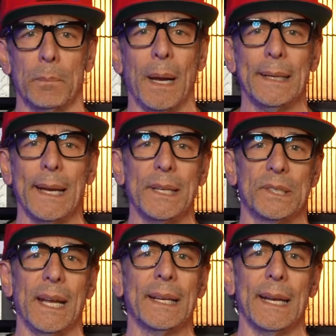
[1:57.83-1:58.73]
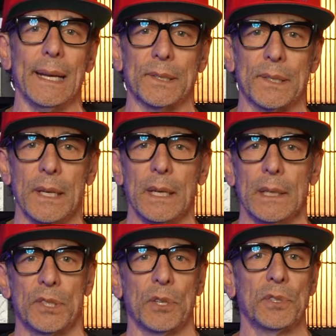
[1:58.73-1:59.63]
in my case, decades,
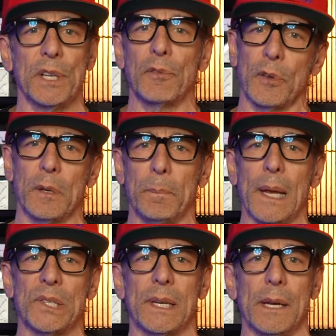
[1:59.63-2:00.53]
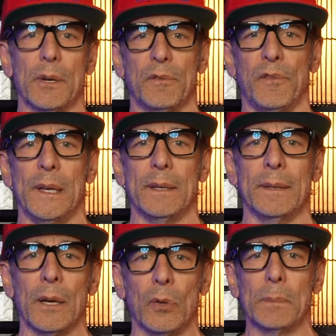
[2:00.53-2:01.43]
searching for the best gear to fit
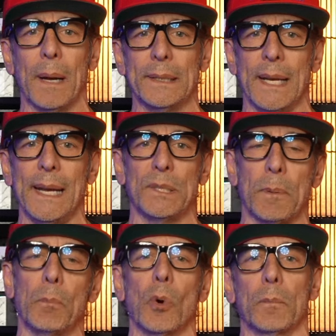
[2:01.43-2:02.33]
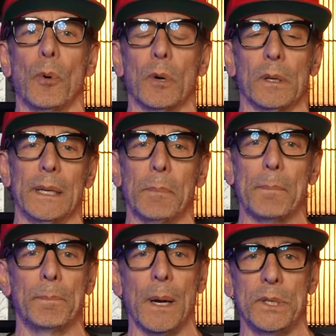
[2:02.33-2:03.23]
not my taste, but more importantly, my
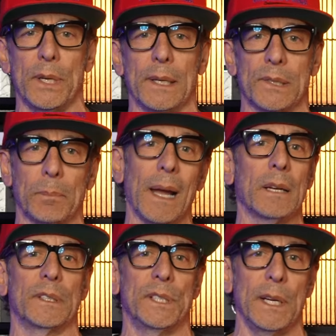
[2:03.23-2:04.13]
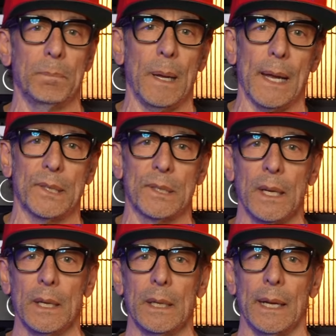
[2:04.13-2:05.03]
budget, because I'm kind of a cheap ass,
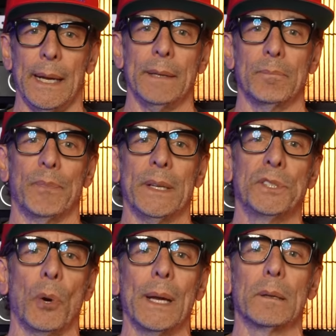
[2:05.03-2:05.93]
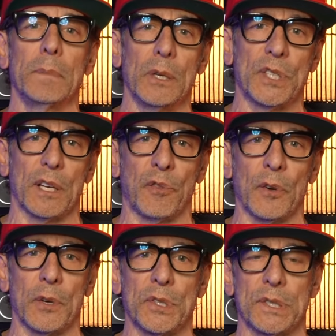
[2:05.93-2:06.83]
and enjoying the music
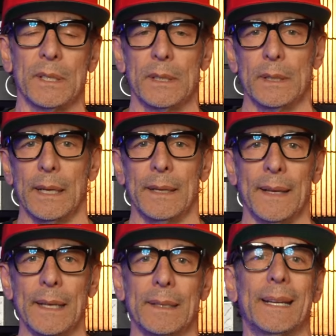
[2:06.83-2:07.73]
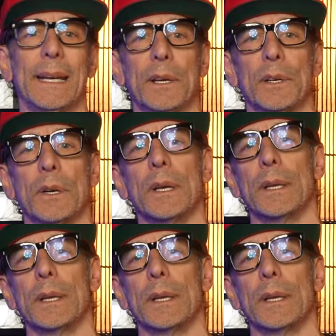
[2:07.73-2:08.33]
first, and then the gear